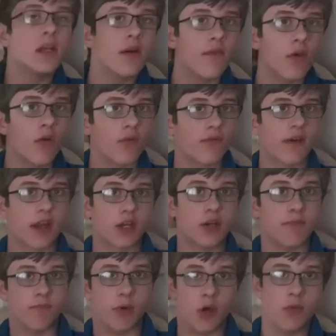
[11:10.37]
of an
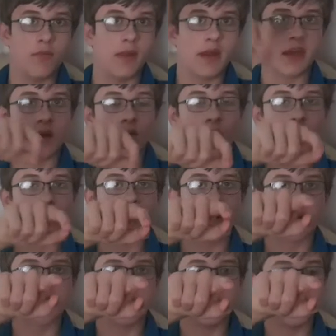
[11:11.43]
old-fashioned bulb, or a
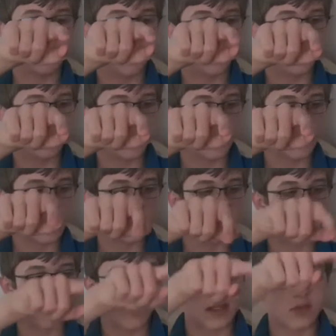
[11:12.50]
cartoon bulb, they always
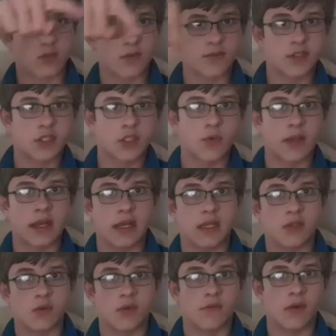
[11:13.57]
have that sort of squiggly
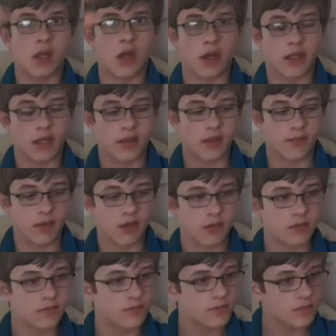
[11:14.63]
sort of line in the
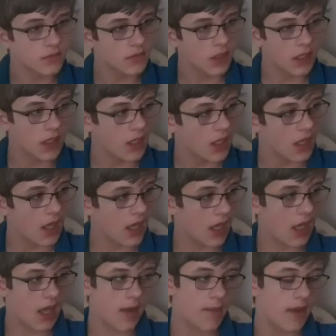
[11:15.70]
middle.
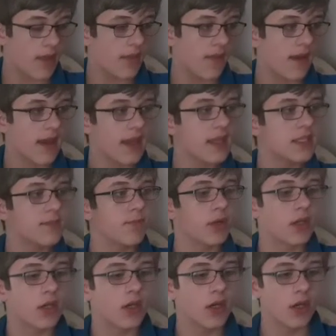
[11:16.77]
That is
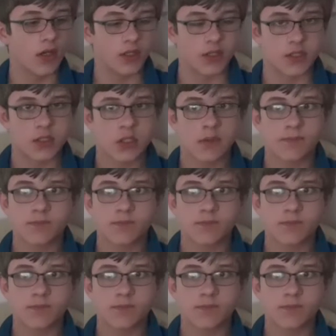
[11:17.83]
because